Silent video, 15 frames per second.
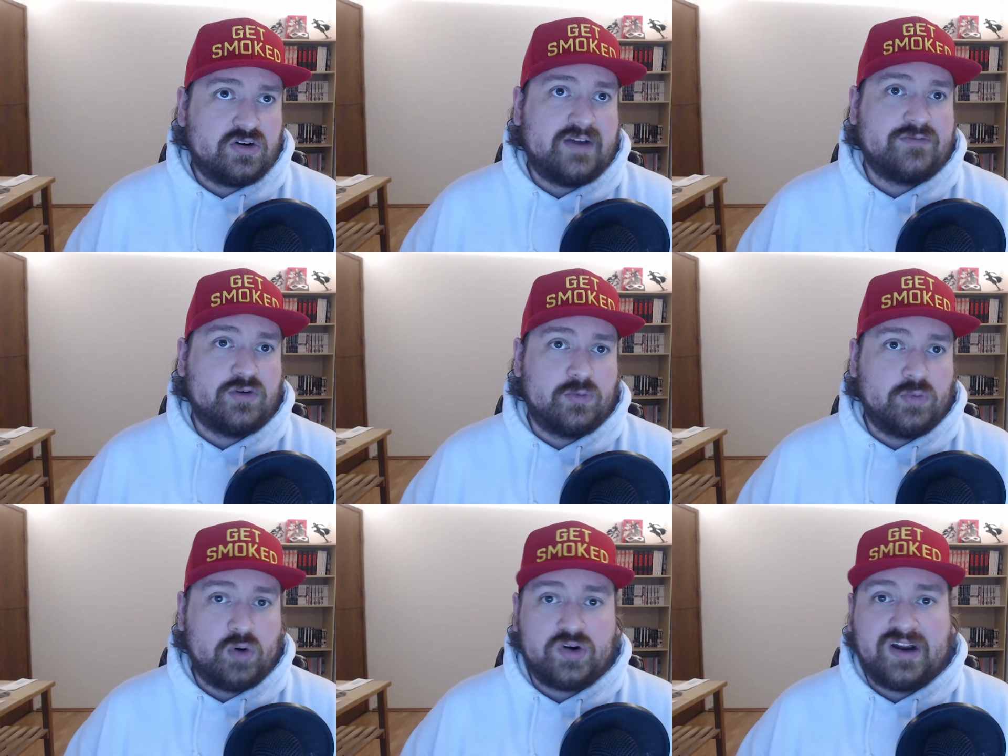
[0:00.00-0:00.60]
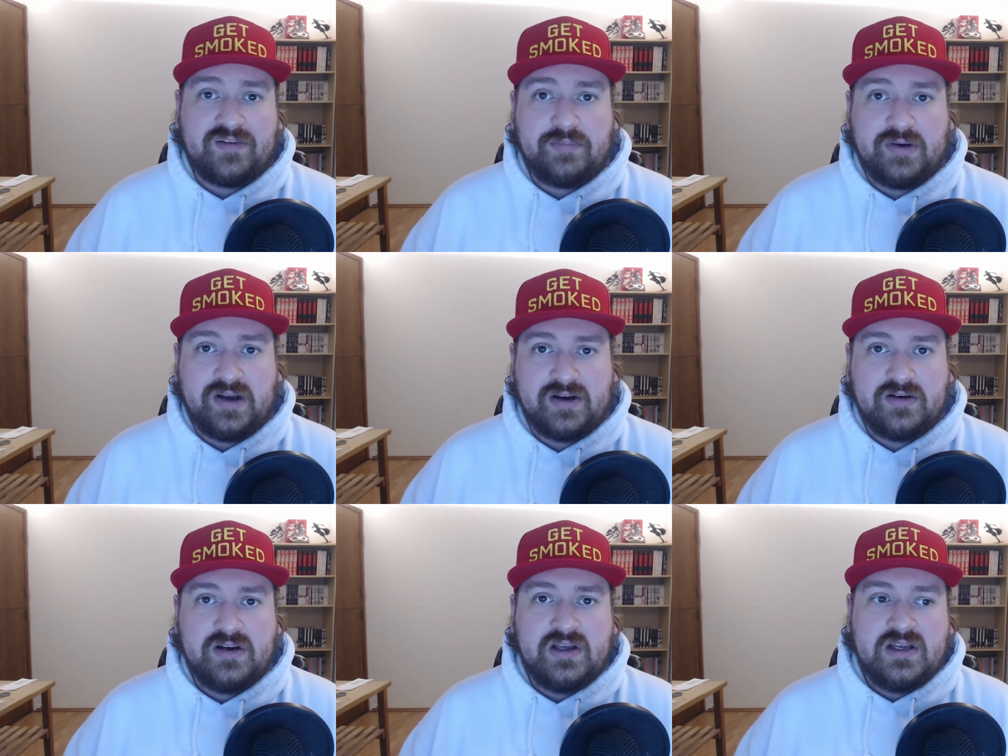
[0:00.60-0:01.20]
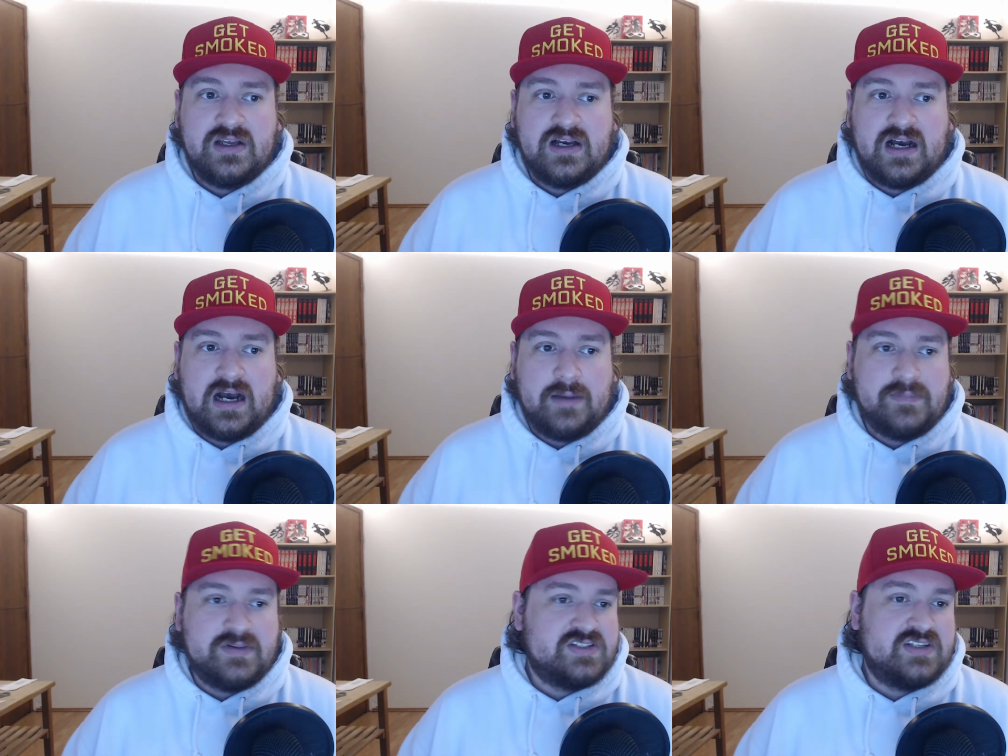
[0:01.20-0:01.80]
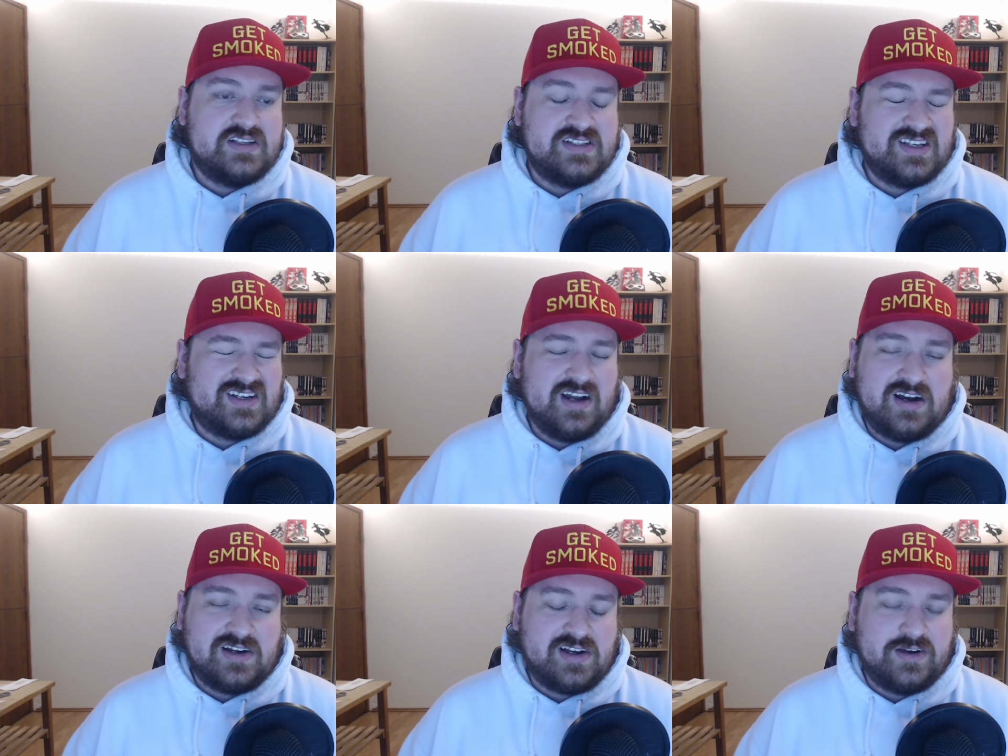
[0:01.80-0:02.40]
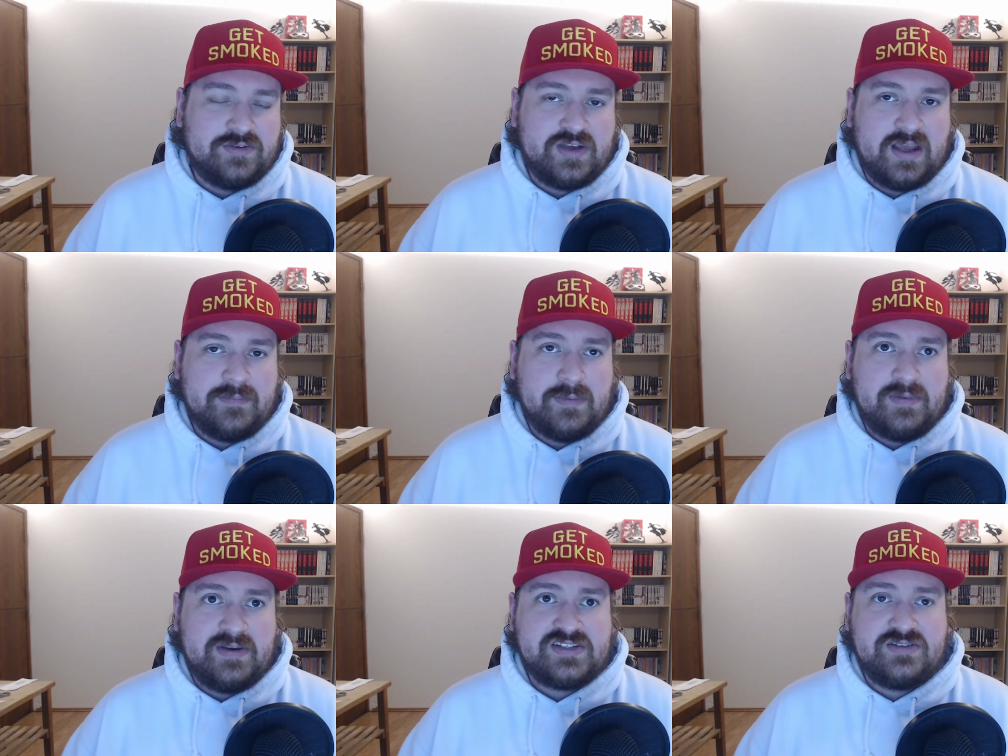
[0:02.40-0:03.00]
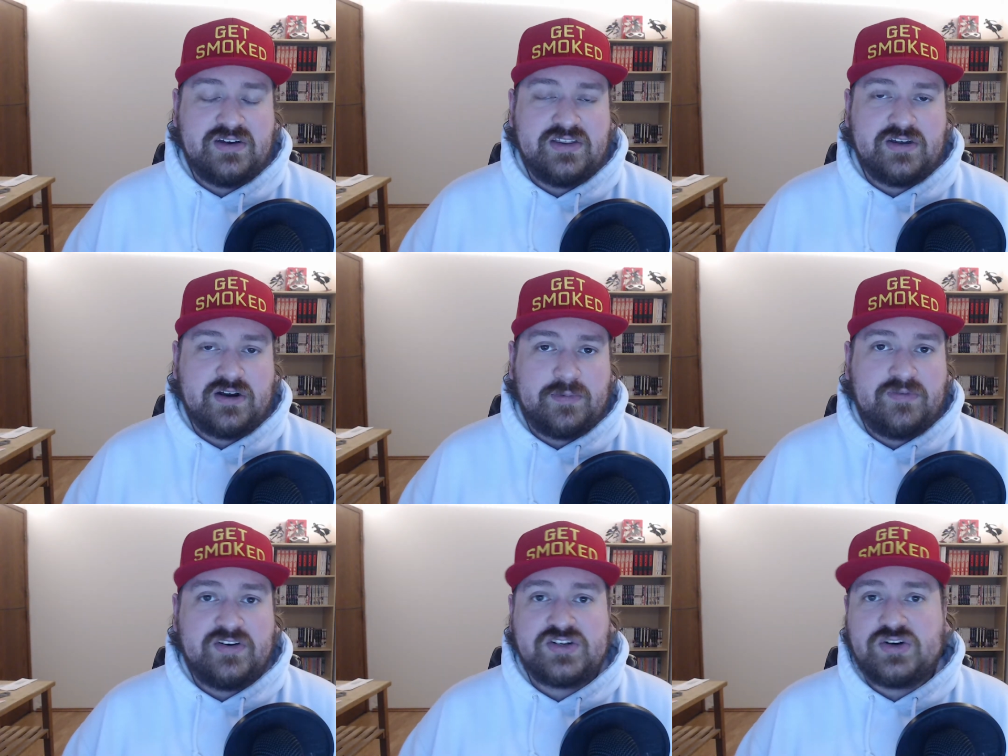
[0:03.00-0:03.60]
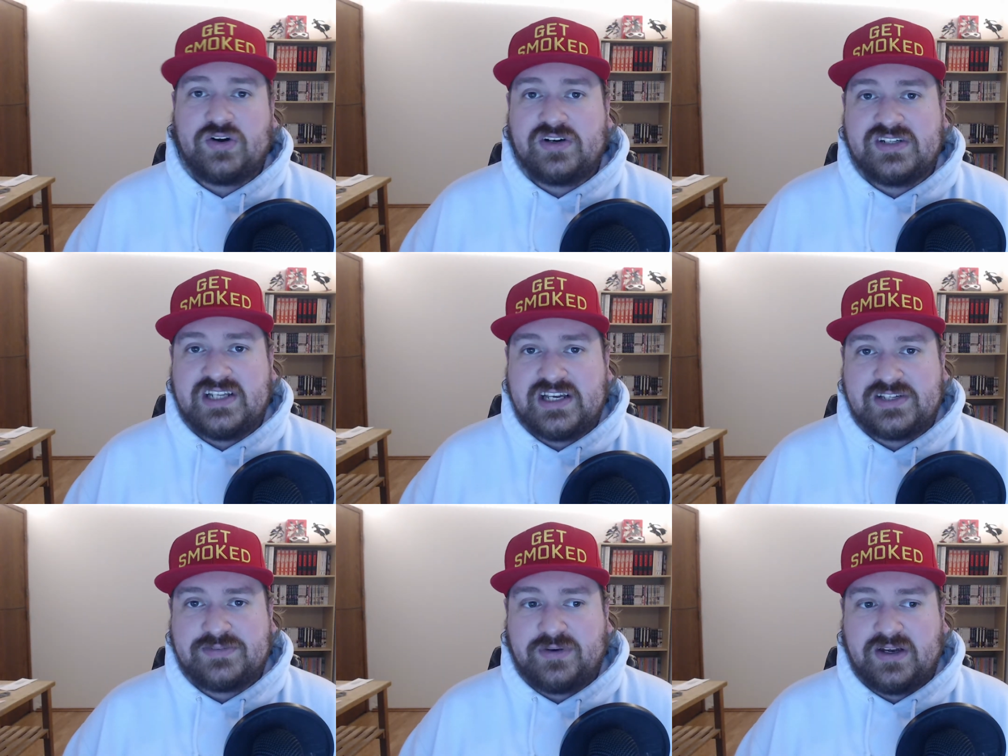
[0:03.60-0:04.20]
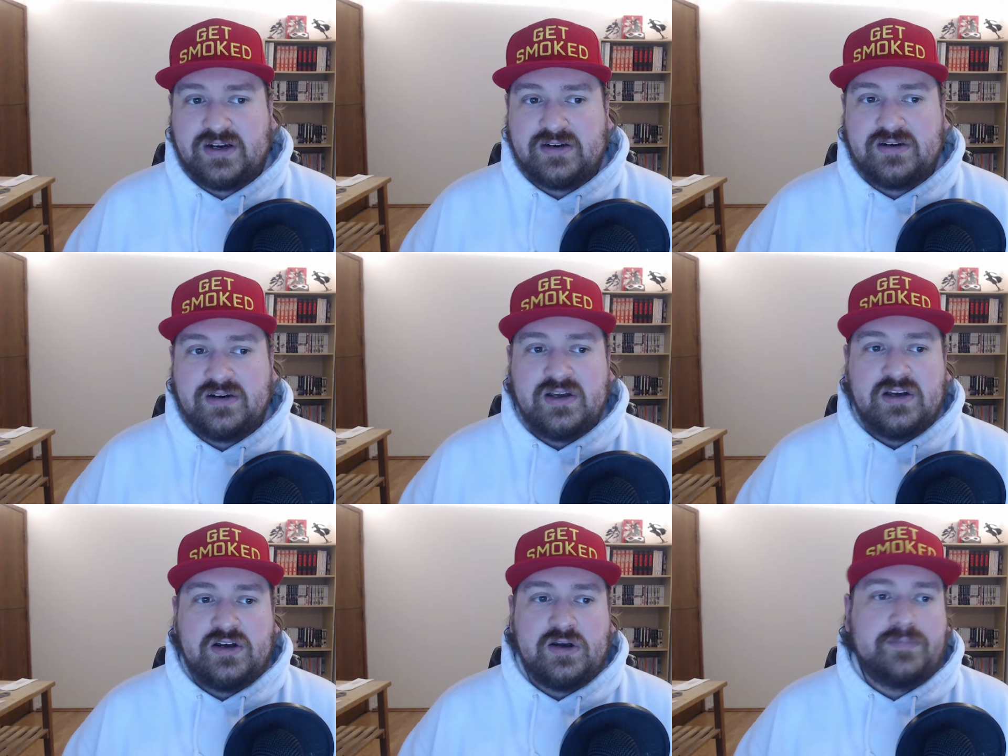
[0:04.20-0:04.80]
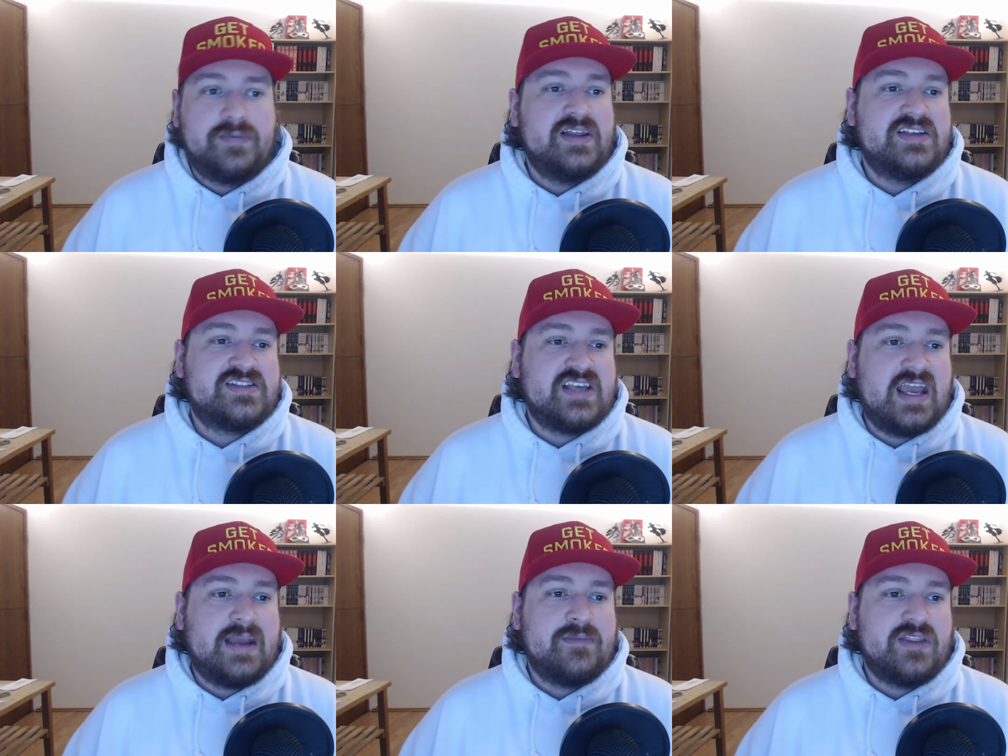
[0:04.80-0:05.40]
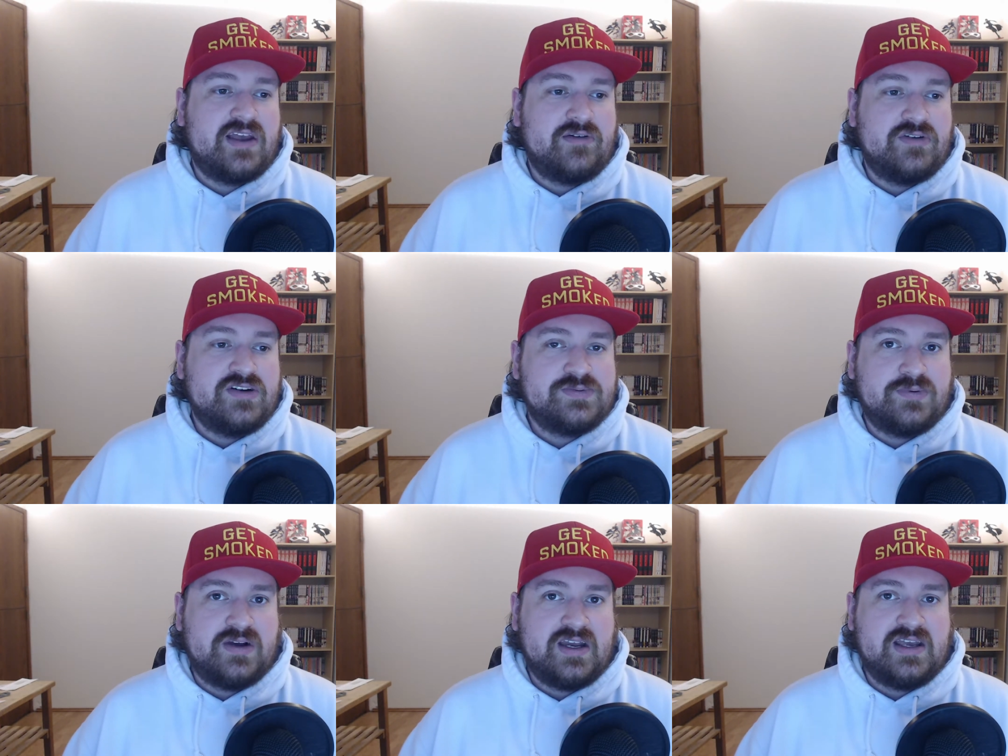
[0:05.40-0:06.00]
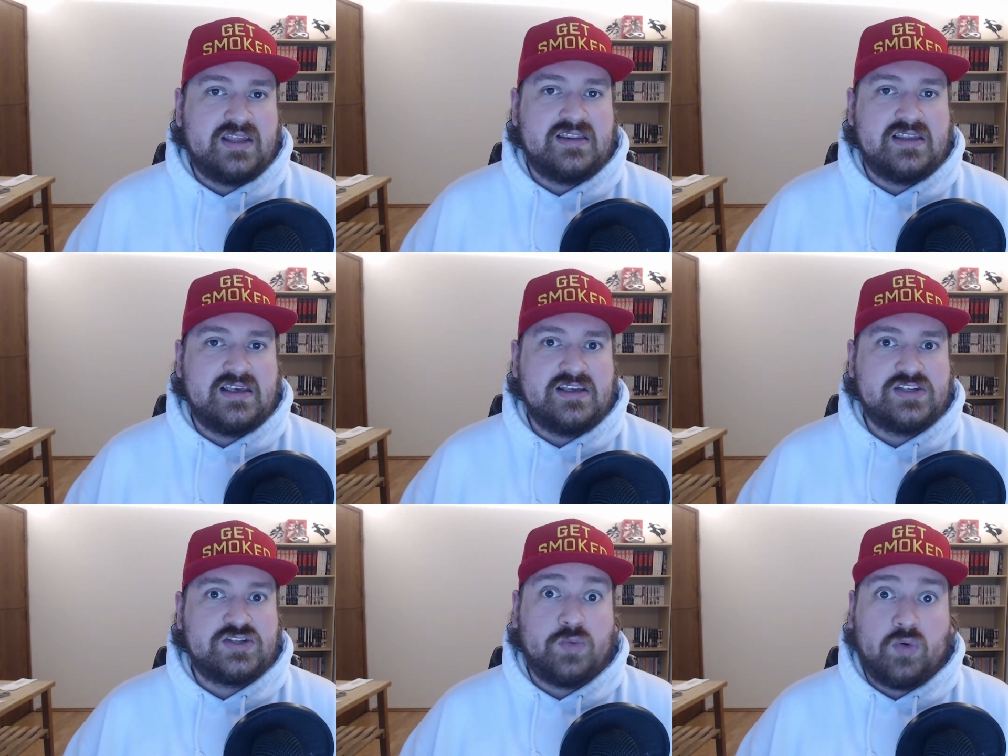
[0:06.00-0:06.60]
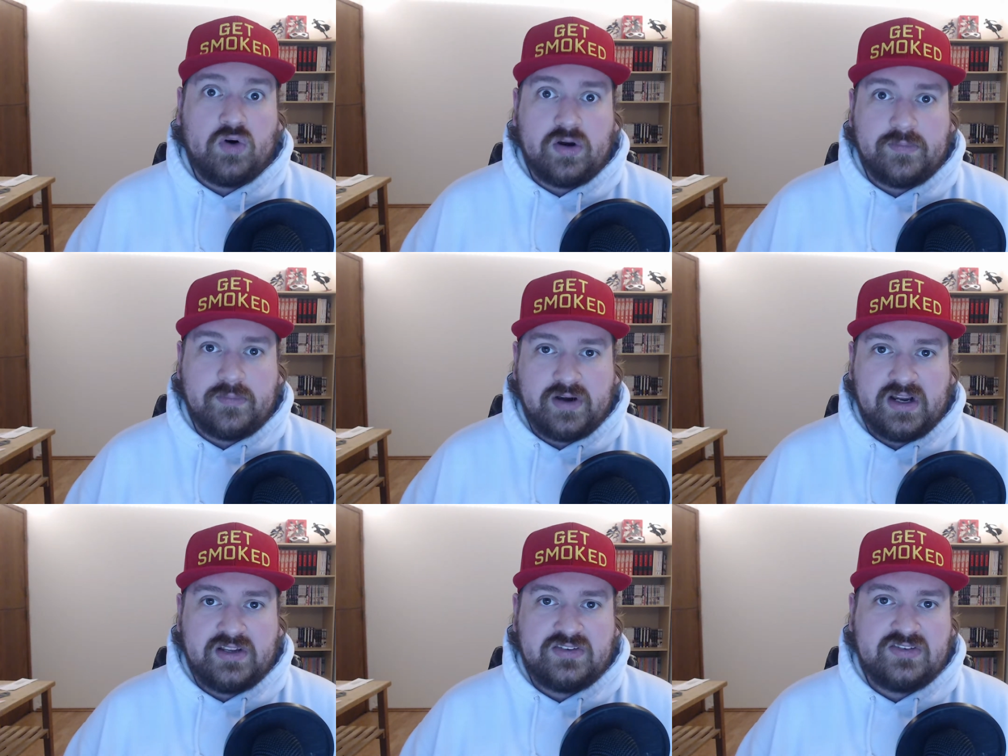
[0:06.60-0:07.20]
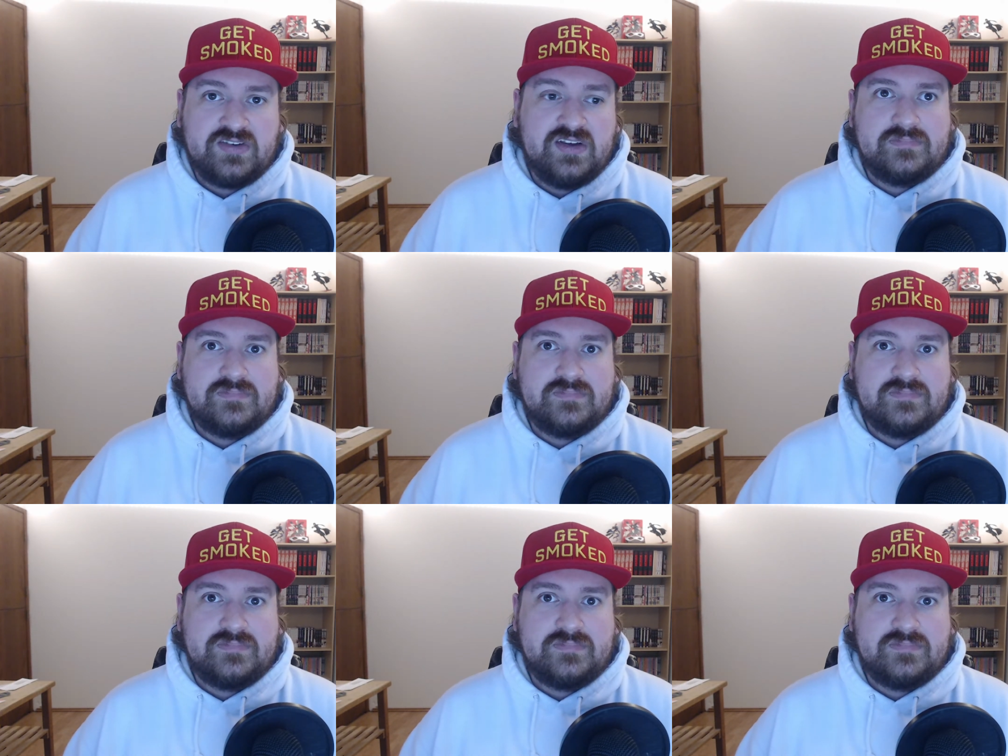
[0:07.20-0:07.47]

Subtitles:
Warcraft player. It's a knockoff game, but basically they're a professional RTS player who play this game, and they always played the Swarm race,